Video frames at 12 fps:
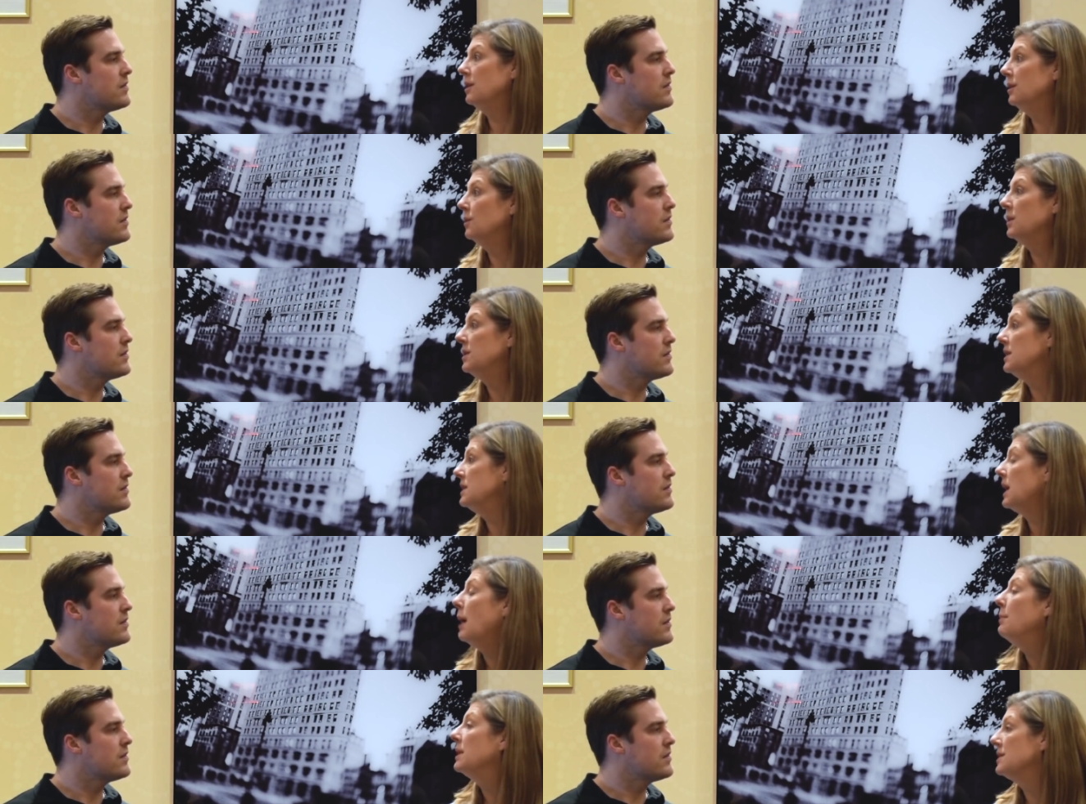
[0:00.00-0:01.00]
Speaker 1: you know, what the
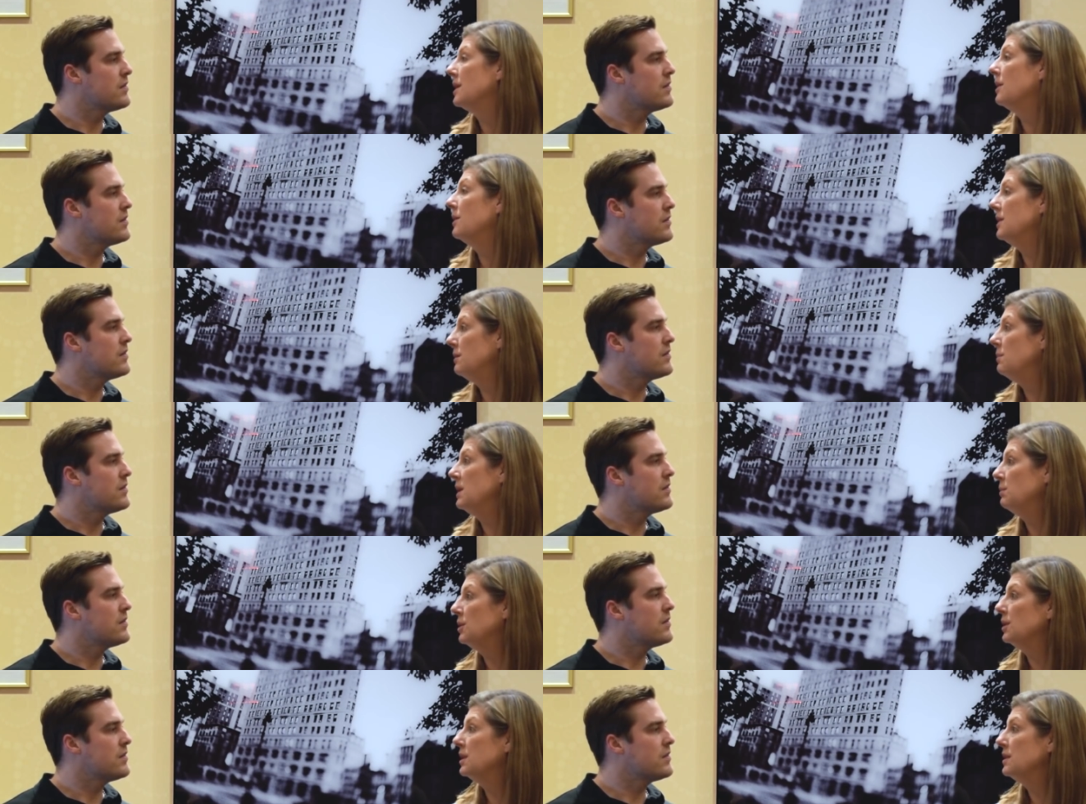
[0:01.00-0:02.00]
topics are that
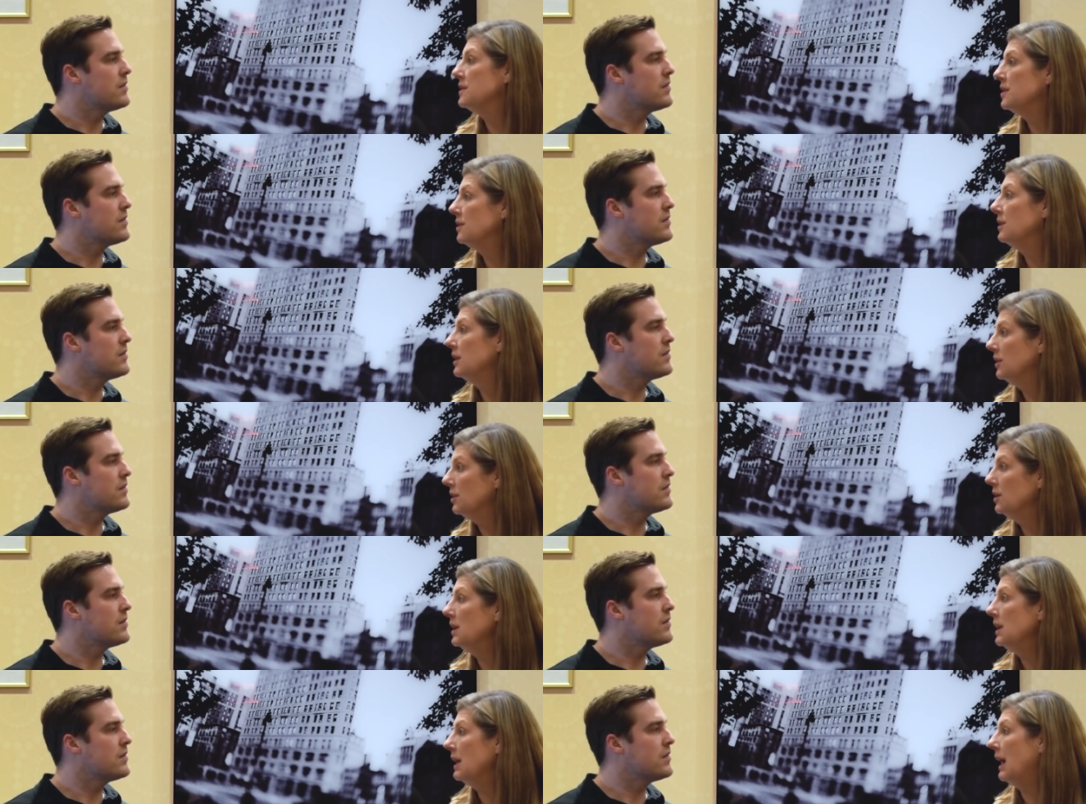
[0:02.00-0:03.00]
people are considering and
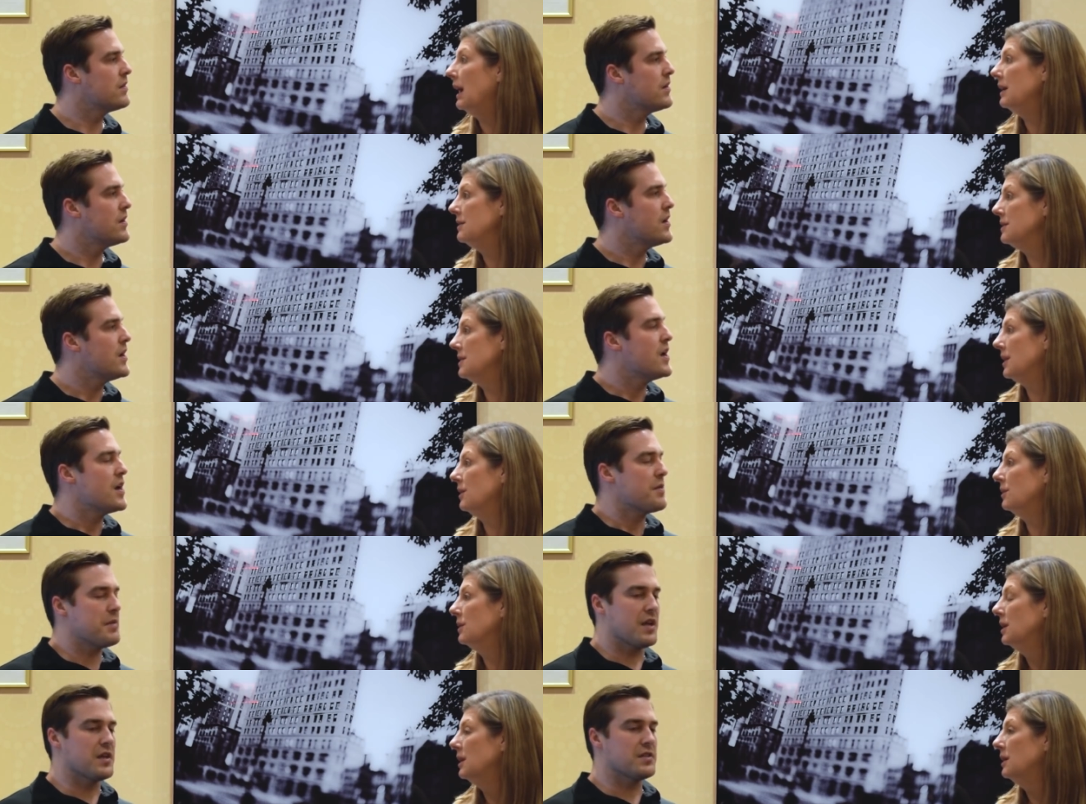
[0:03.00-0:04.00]
looking at. So
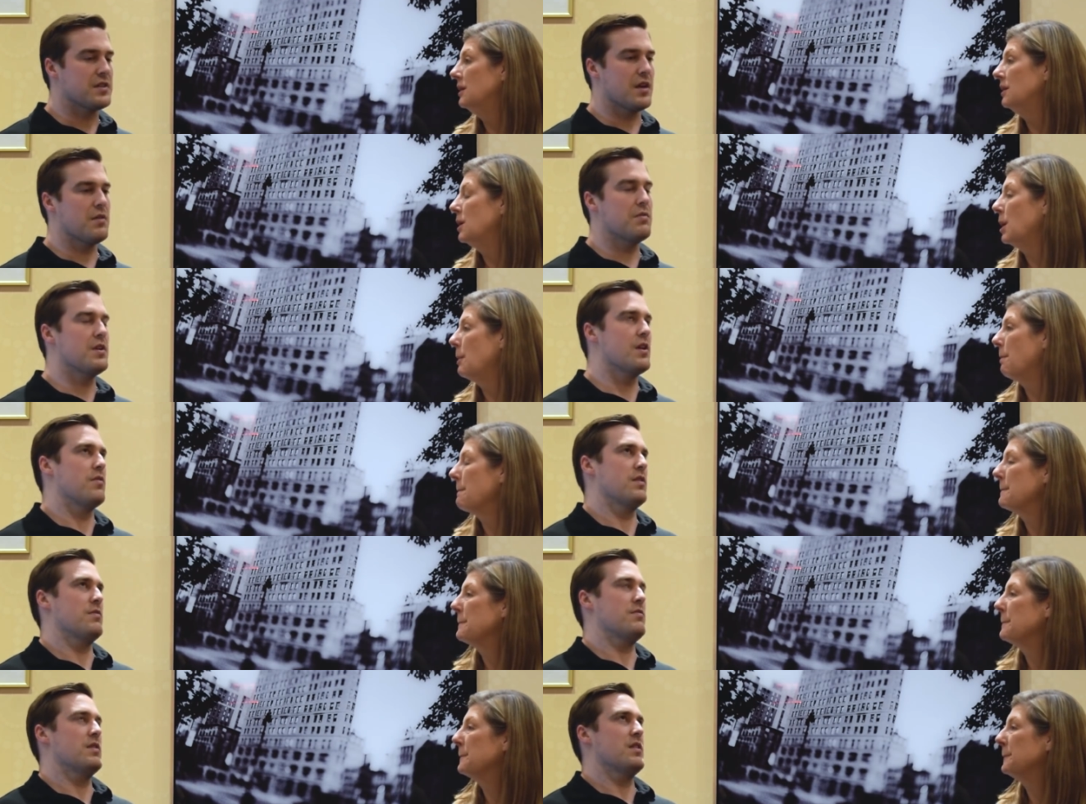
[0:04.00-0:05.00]
Speaker 2: Because, you know,
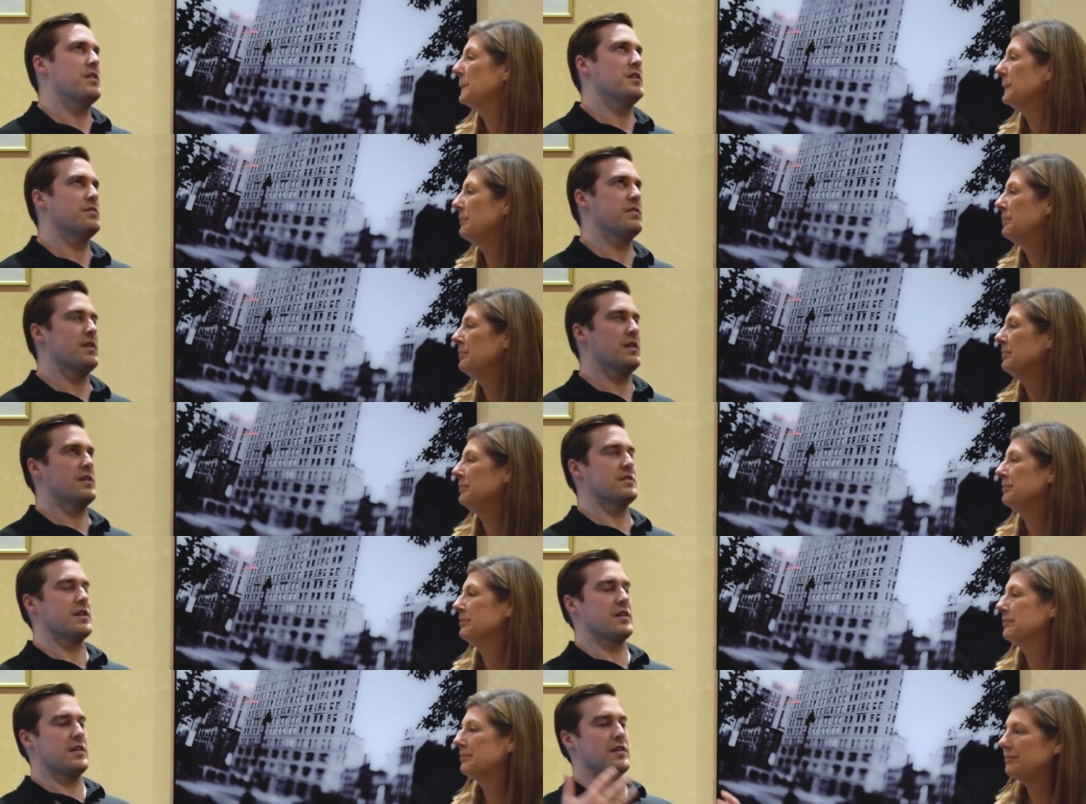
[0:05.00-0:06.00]
one of the things as
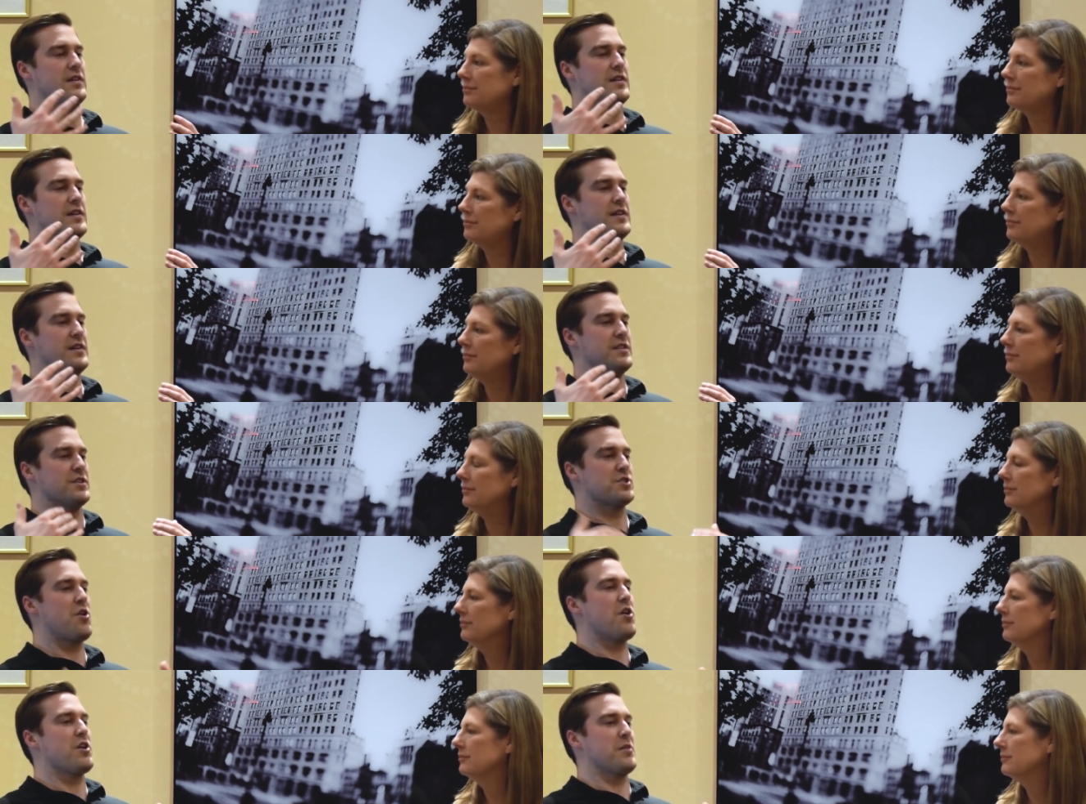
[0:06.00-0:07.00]
like a, the
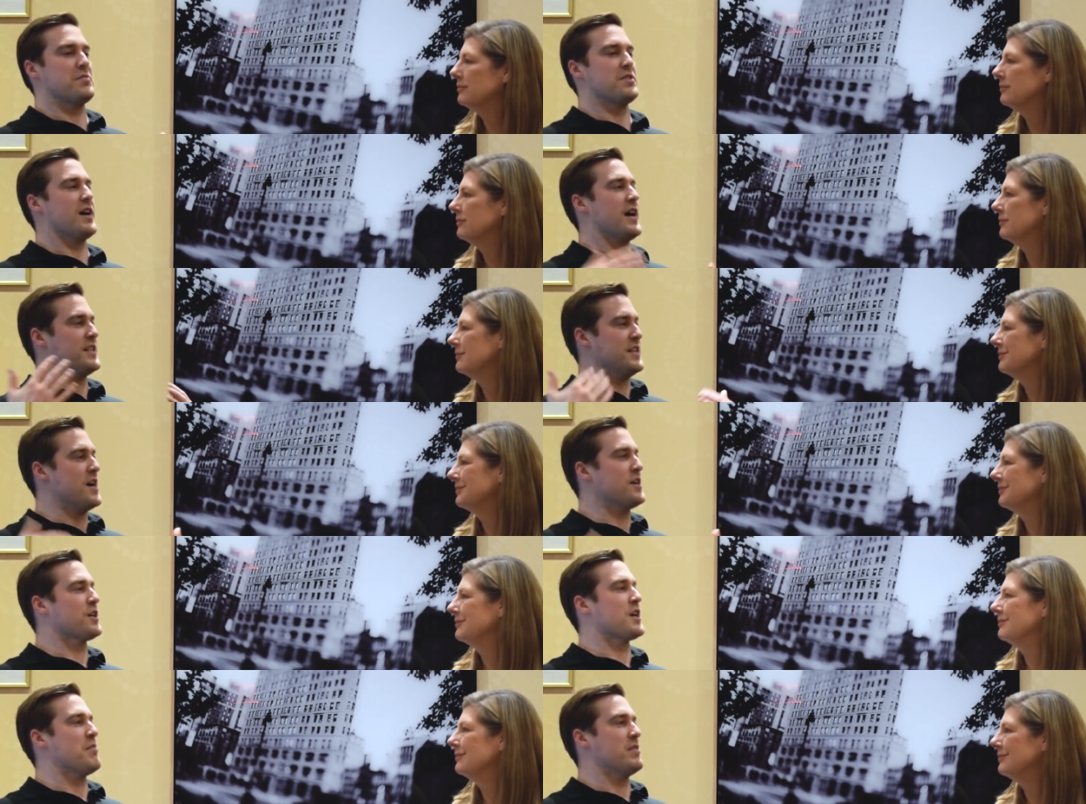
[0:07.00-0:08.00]
startup side, the
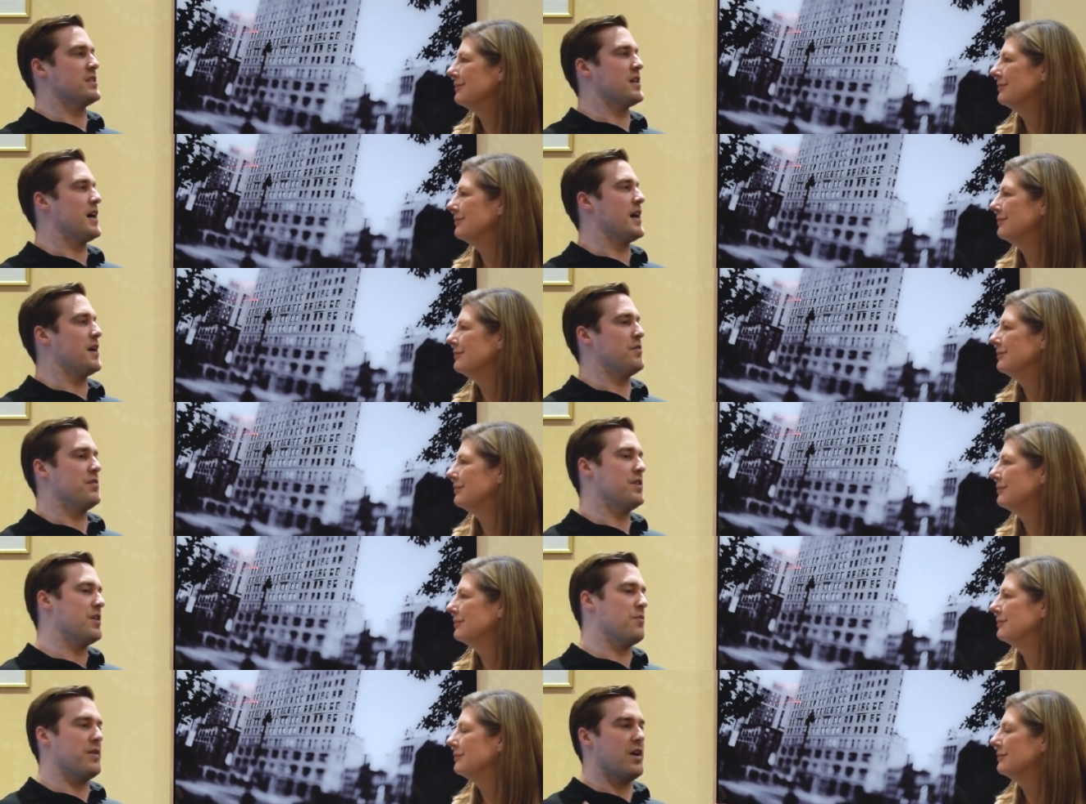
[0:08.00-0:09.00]
younger company side, you
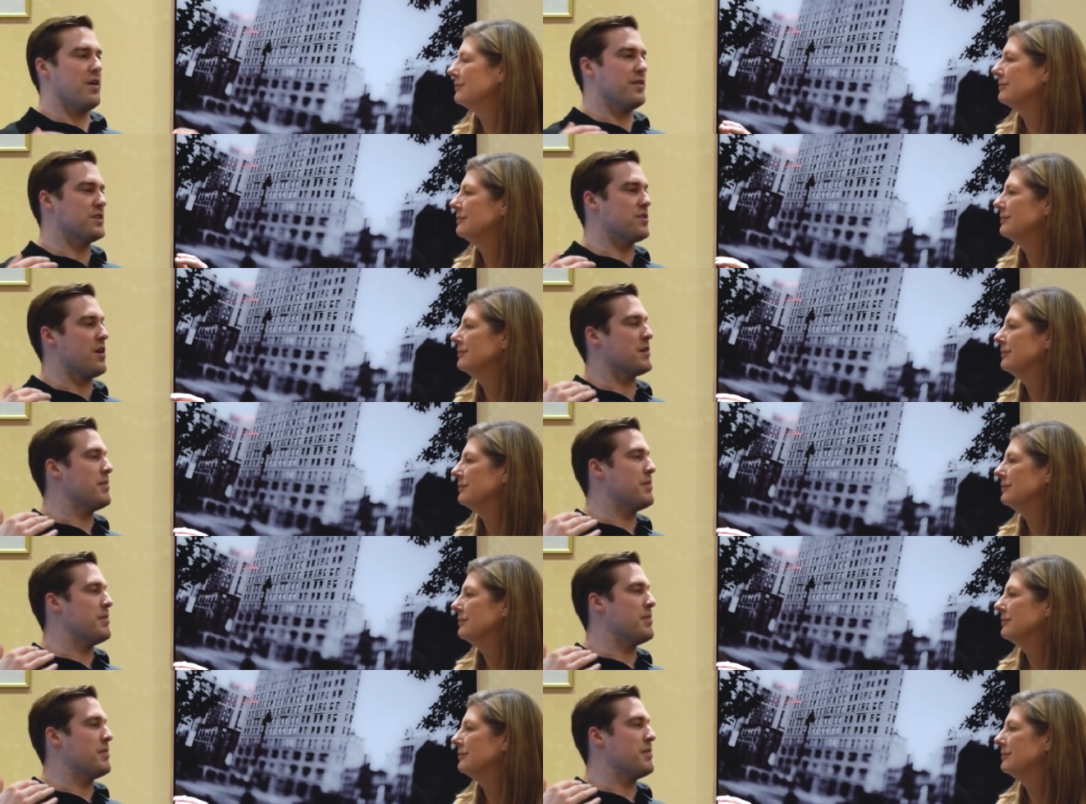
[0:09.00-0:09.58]
know, we always talk